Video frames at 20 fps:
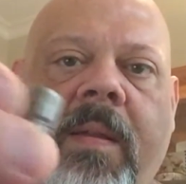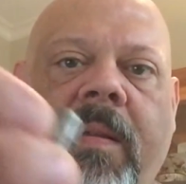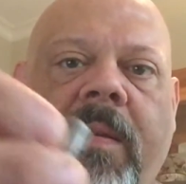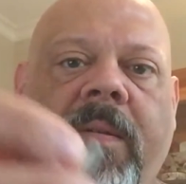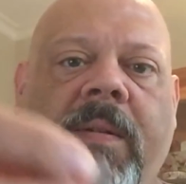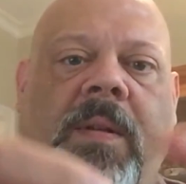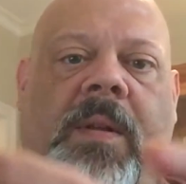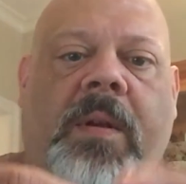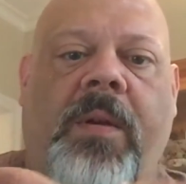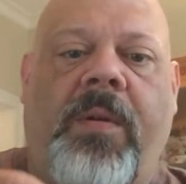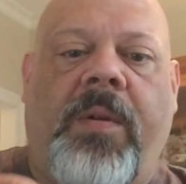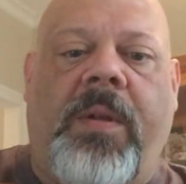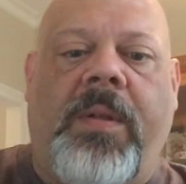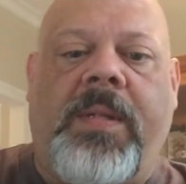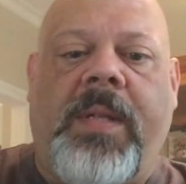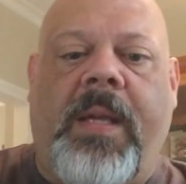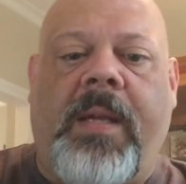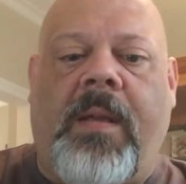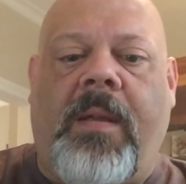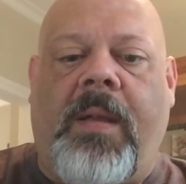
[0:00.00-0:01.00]
So you
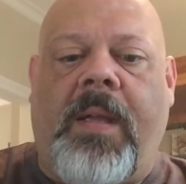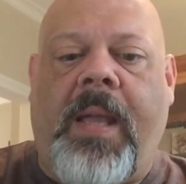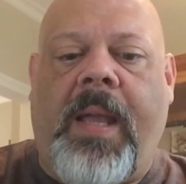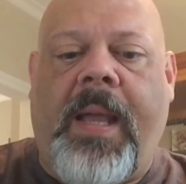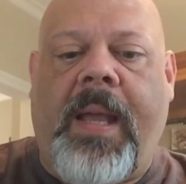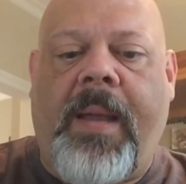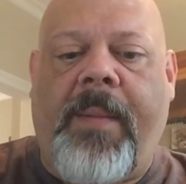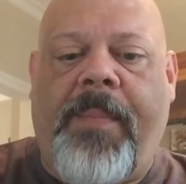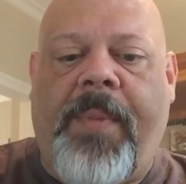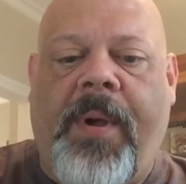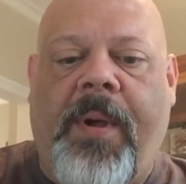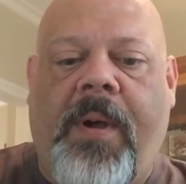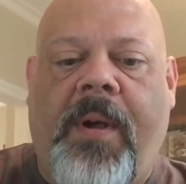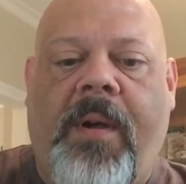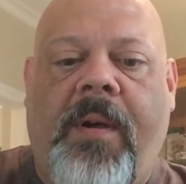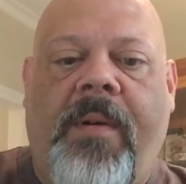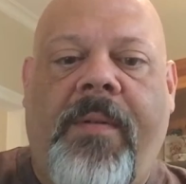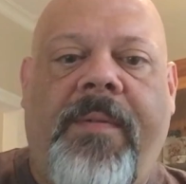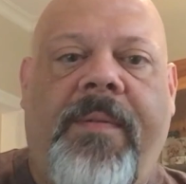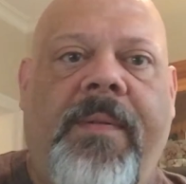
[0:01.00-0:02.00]
take your cap
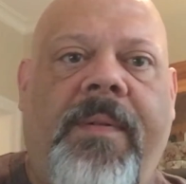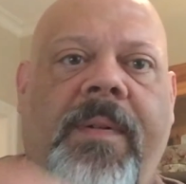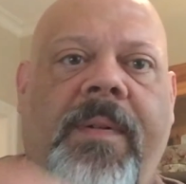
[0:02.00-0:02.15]
off.